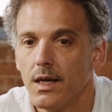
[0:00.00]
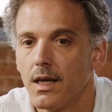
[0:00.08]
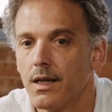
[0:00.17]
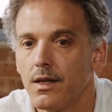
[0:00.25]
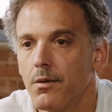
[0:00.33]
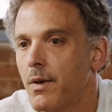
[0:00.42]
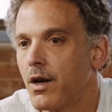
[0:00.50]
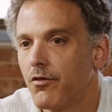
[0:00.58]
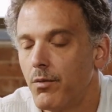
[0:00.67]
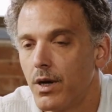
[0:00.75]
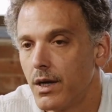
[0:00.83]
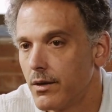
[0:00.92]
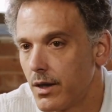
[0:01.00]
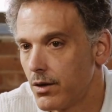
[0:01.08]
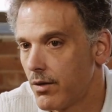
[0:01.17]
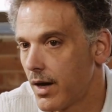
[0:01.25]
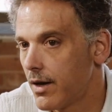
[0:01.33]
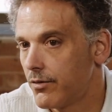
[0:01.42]
and the amount of money that
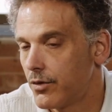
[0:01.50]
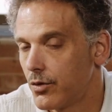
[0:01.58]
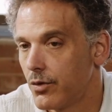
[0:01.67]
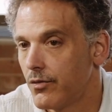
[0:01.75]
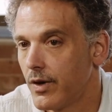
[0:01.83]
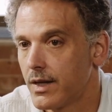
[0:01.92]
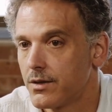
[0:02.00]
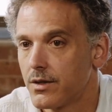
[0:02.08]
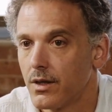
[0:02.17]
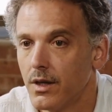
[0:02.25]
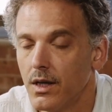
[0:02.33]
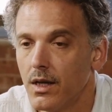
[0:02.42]
you have to invest.